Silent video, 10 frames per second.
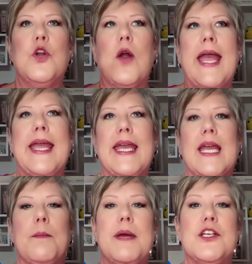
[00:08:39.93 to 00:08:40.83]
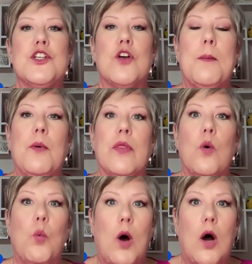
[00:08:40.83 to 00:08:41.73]
hanging a picture up on the
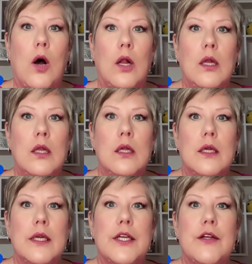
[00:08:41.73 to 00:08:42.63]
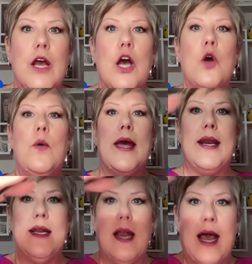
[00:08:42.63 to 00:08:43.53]
wall, and
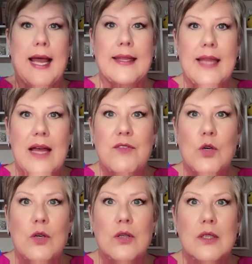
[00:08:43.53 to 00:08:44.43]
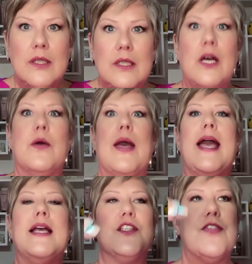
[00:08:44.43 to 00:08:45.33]
at eye level,
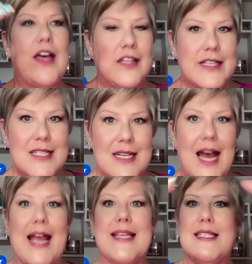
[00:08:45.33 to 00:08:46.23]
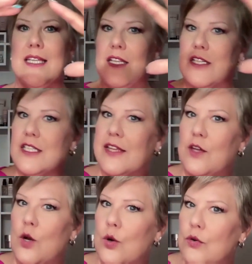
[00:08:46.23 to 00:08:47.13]
okay, so that looks nice. It looks like
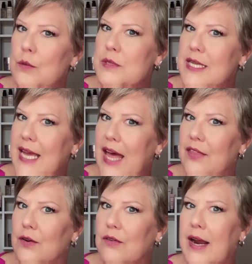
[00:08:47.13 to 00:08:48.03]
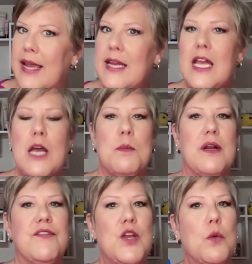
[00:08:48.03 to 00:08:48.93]
the whole room's together, right? But
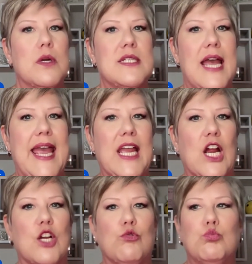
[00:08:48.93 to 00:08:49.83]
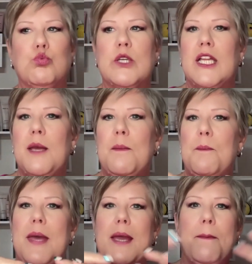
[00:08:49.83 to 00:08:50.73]
if you were to hang a really
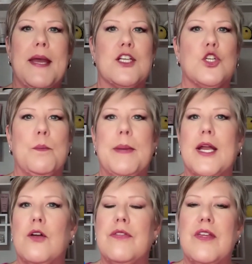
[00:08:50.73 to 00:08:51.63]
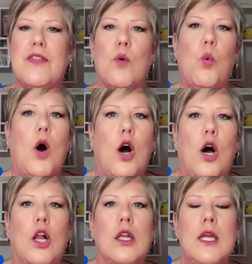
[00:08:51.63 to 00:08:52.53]
big picture, bigger than the
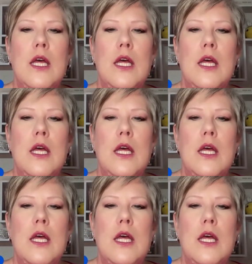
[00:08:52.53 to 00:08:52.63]
wall,